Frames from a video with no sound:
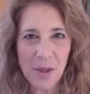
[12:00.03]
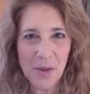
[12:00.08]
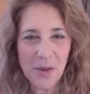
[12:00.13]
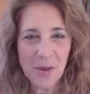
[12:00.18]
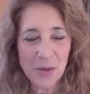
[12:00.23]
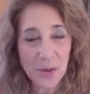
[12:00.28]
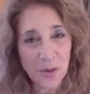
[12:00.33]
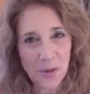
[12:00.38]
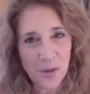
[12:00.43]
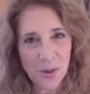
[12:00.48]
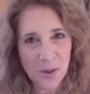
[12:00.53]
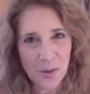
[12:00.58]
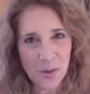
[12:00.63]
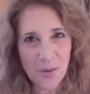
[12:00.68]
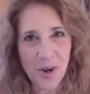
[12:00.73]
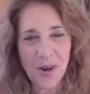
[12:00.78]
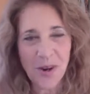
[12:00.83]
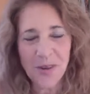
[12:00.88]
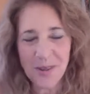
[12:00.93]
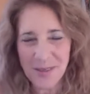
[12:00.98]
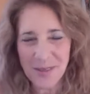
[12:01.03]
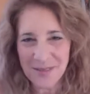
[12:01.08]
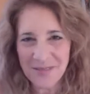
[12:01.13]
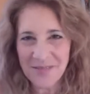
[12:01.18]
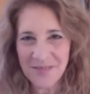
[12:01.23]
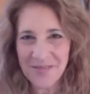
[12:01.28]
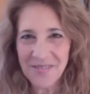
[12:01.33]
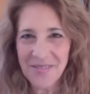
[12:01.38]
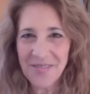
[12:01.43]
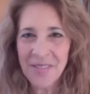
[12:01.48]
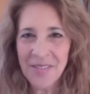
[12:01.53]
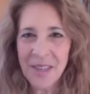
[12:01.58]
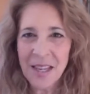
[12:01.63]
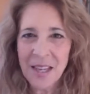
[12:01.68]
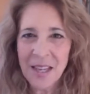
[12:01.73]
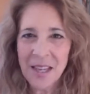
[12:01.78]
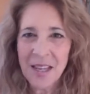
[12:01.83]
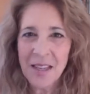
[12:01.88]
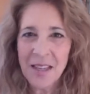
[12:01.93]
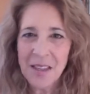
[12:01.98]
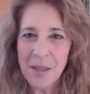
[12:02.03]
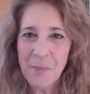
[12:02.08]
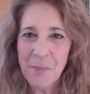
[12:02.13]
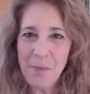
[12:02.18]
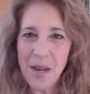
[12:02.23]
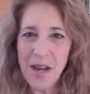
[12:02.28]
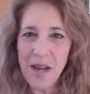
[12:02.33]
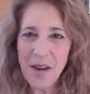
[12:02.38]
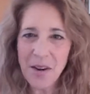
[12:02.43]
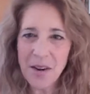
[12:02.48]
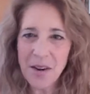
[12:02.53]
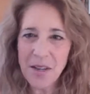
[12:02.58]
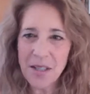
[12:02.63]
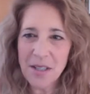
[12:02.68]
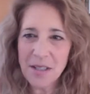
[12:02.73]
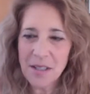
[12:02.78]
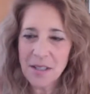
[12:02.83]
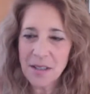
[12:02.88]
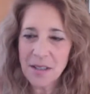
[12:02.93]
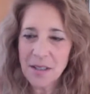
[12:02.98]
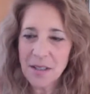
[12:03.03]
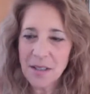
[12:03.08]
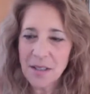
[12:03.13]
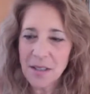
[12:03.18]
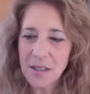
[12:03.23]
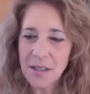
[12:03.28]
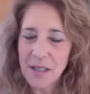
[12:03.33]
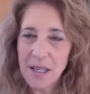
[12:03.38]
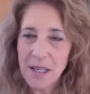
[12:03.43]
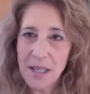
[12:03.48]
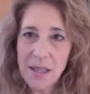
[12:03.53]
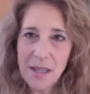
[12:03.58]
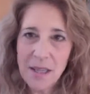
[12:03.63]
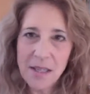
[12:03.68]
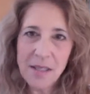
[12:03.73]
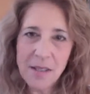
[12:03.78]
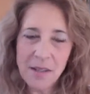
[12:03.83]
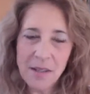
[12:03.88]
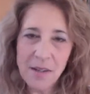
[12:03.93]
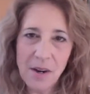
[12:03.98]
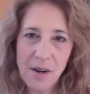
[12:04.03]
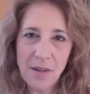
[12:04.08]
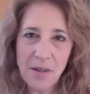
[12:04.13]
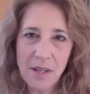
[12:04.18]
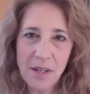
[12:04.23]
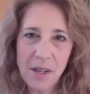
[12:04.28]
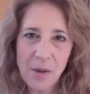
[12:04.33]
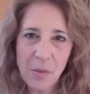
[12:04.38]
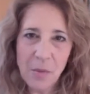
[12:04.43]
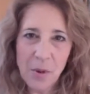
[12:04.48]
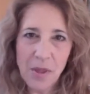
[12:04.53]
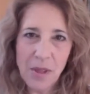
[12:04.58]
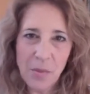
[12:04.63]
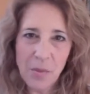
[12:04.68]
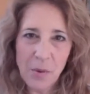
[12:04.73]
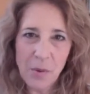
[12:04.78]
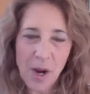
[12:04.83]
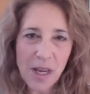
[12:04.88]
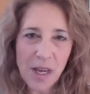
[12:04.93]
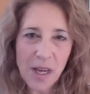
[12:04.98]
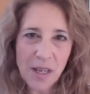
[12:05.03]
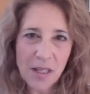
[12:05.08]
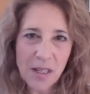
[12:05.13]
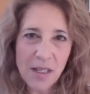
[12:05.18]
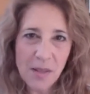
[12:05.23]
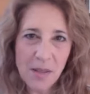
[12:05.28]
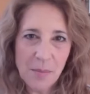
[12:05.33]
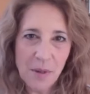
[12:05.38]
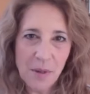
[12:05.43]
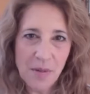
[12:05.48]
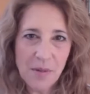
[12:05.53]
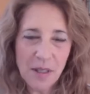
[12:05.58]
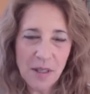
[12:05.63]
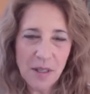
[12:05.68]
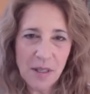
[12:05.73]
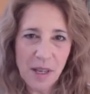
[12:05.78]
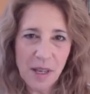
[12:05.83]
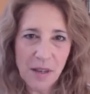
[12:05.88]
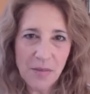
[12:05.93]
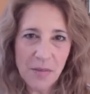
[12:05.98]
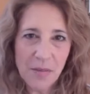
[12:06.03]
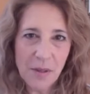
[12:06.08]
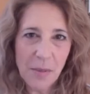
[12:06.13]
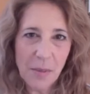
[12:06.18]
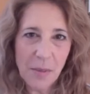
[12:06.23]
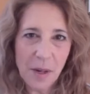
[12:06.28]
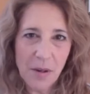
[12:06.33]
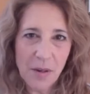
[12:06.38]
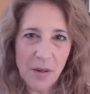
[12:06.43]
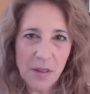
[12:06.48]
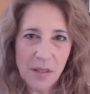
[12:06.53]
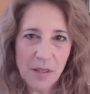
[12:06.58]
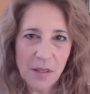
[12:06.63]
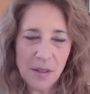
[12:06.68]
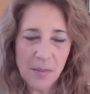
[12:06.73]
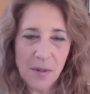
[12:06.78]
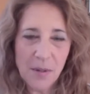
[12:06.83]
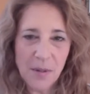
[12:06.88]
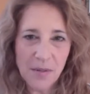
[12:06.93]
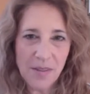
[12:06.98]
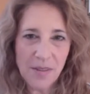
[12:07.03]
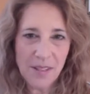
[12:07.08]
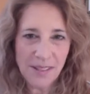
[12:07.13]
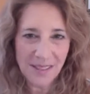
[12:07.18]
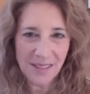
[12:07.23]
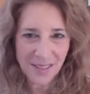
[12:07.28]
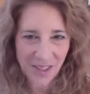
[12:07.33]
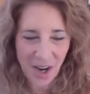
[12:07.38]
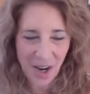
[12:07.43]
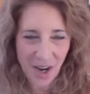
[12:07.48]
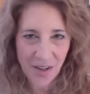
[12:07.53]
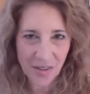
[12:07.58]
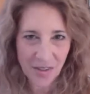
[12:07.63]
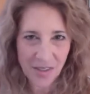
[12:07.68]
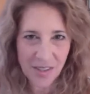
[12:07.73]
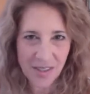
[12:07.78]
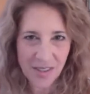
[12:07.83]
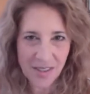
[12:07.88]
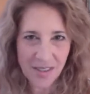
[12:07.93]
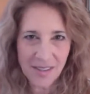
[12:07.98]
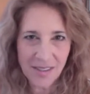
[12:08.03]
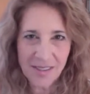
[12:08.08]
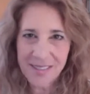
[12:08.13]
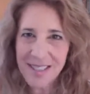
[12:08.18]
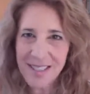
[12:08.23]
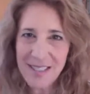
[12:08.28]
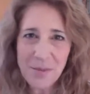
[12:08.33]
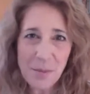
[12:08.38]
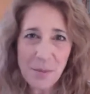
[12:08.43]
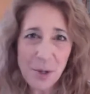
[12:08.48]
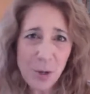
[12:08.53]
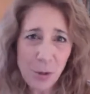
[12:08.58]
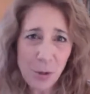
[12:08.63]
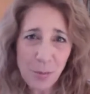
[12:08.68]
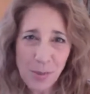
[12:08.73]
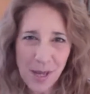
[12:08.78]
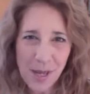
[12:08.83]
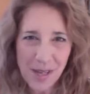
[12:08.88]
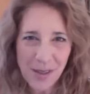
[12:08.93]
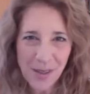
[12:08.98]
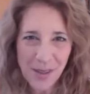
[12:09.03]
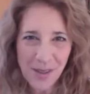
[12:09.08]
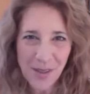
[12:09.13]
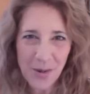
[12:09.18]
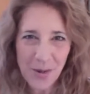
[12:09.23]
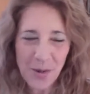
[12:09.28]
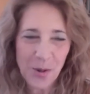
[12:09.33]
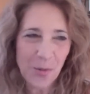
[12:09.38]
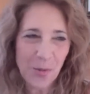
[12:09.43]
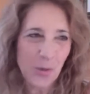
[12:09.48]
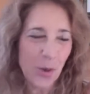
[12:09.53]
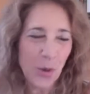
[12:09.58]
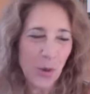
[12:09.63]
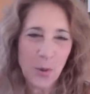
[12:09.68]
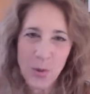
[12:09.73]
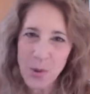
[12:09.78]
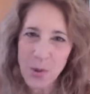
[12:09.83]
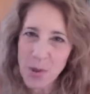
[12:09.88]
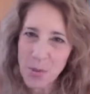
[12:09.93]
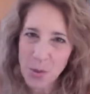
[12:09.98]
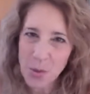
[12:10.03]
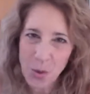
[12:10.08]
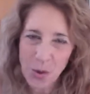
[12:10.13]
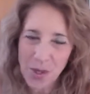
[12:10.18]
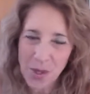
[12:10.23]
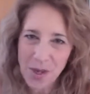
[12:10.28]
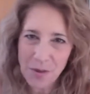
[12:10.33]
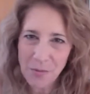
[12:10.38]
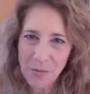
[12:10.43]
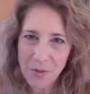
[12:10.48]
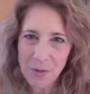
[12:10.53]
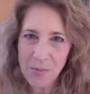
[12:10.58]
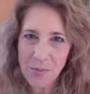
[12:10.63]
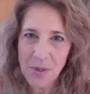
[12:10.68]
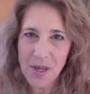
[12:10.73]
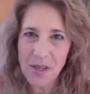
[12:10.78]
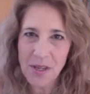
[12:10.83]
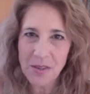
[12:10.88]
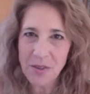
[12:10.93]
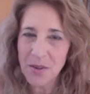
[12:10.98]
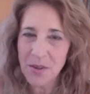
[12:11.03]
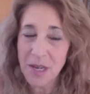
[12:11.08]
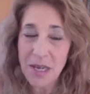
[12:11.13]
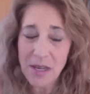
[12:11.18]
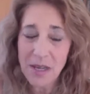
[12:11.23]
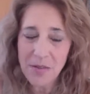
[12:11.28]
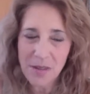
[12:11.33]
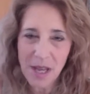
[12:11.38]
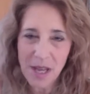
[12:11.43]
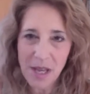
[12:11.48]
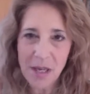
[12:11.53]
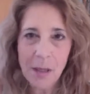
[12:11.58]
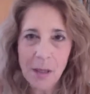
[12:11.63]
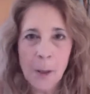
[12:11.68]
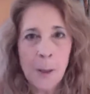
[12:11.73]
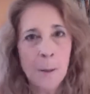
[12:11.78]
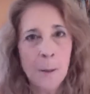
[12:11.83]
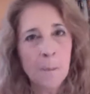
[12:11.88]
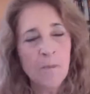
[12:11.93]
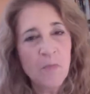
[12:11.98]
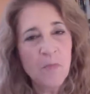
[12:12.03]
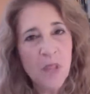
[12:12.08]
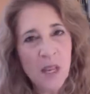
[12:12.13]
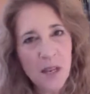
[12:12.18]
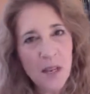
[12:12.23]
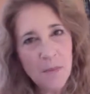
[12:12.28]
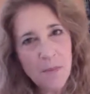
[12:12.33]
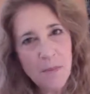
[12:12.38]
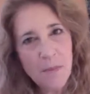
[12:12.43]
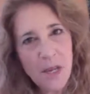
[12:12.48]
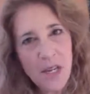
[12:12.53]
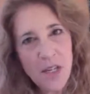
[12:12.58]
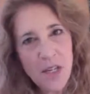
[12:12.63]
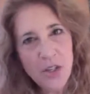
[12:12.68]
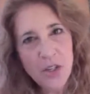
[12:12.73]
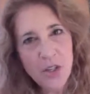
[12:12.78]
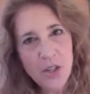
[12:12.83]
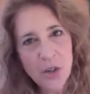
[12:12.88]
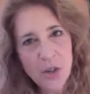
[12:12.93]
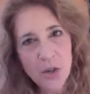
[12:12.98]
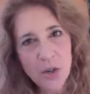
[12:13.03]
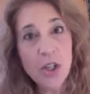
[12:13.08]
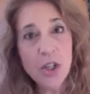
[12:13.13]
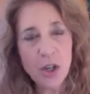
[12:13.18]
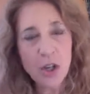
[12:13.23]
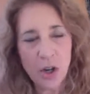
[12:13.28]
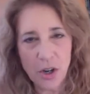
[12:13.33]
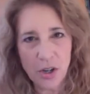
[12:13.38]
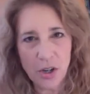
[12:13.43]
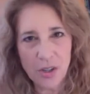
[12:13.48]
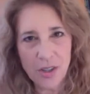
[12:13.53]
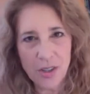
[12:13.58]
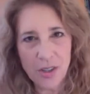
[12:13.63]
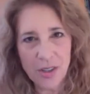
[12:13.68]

new. Welcome. The parent, in this scenario where the right hand is above the left, the parent is above the child's. Doesn't mean you're better or more worthy of respect or any of that. It means you're in charge,